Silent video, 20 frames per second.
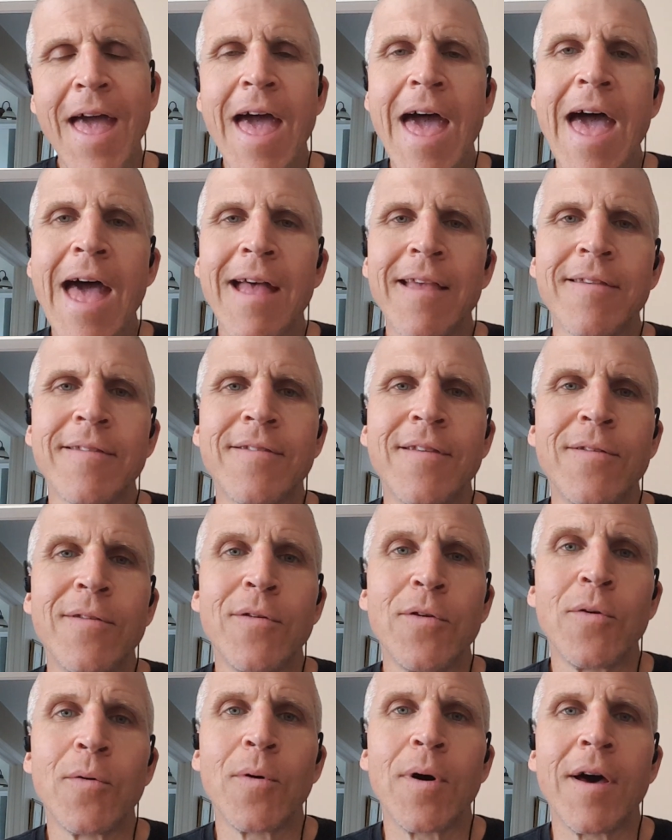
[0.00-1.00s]
as
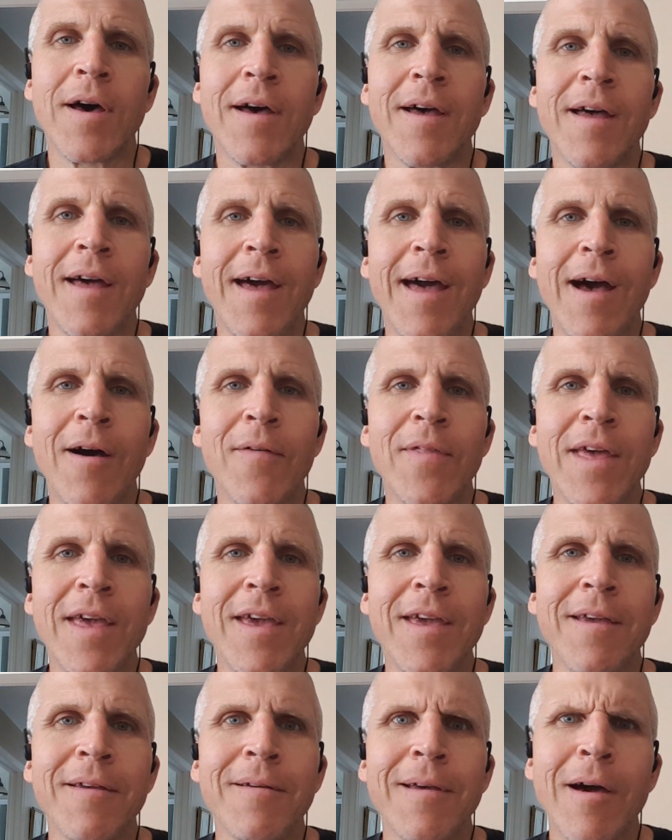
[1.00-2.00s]
to how
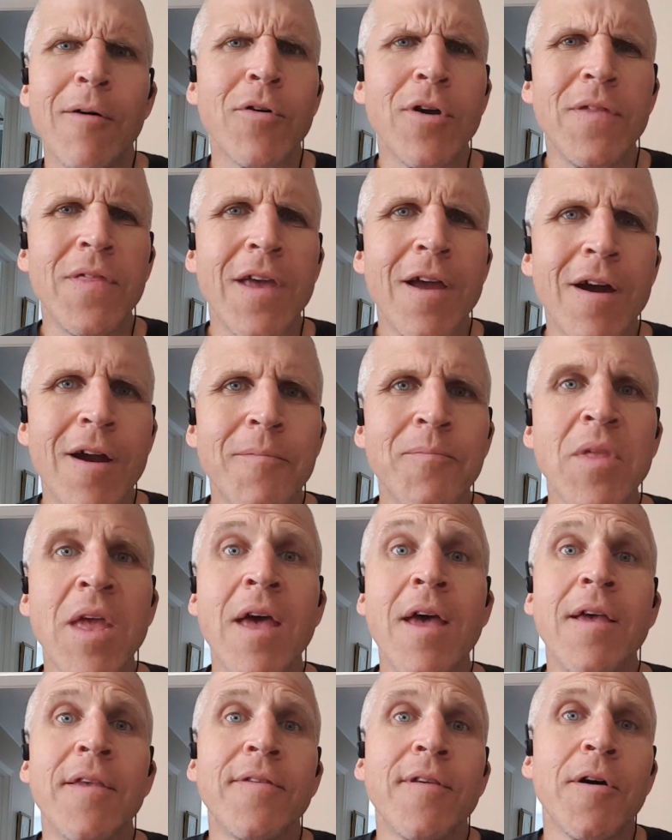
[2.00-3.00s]
good they are.
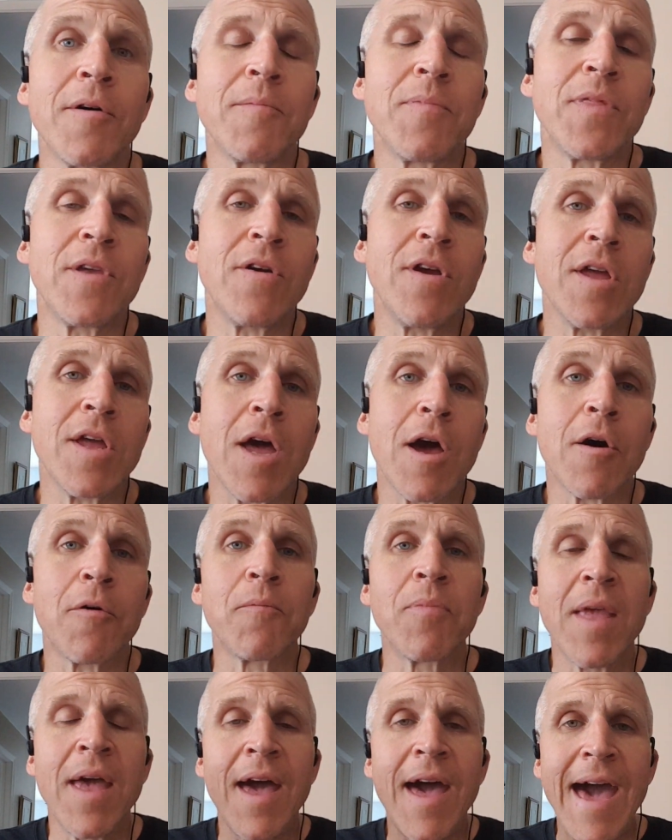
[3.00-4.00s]
So there you
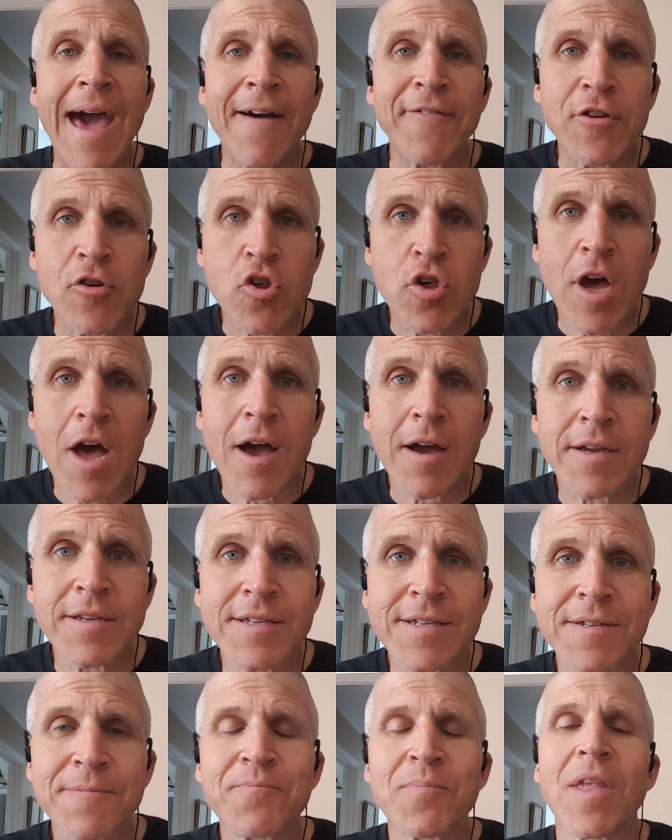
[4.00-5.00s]
go.
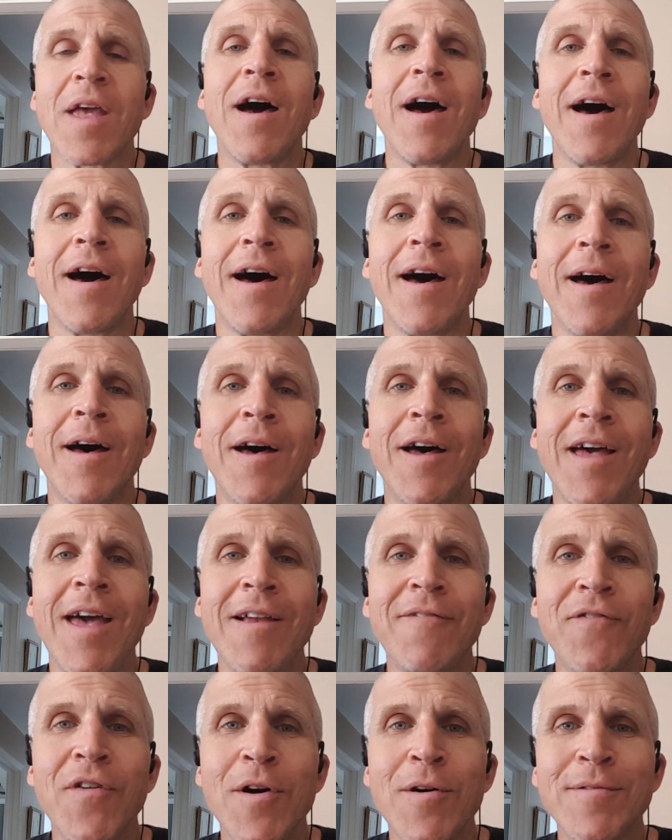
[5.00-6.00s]
Aftershokz
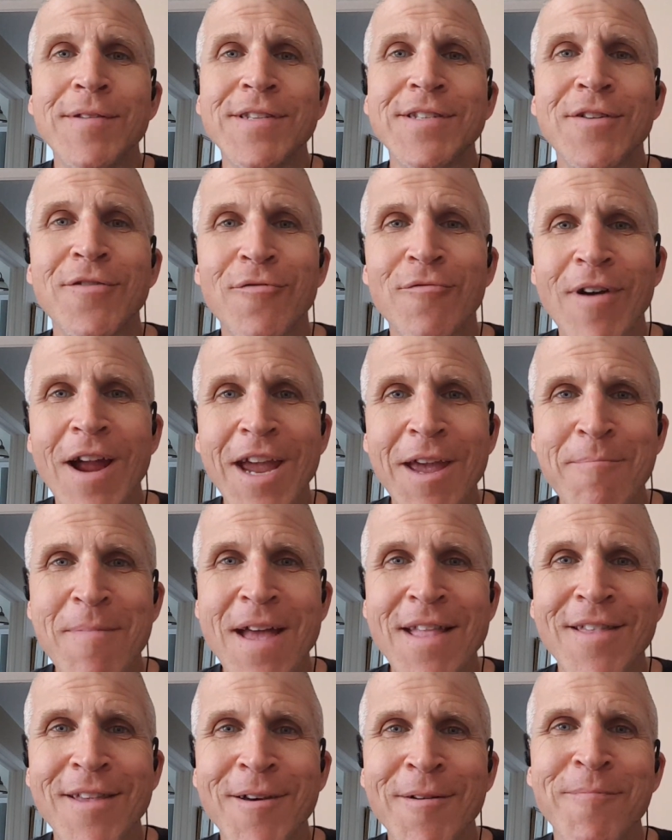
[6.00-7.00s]
headphones,
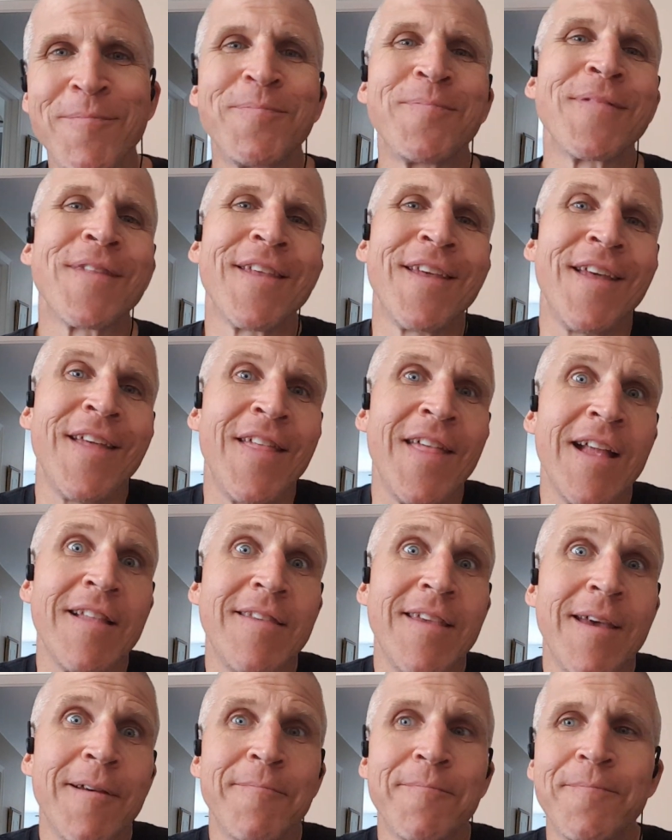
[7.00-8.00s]
recommend them.
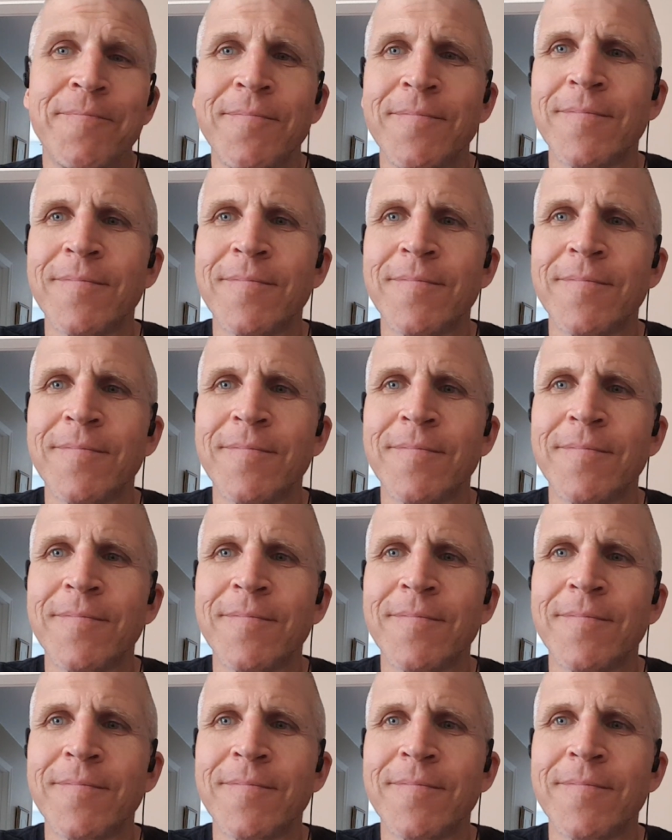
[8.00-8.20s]
That's it.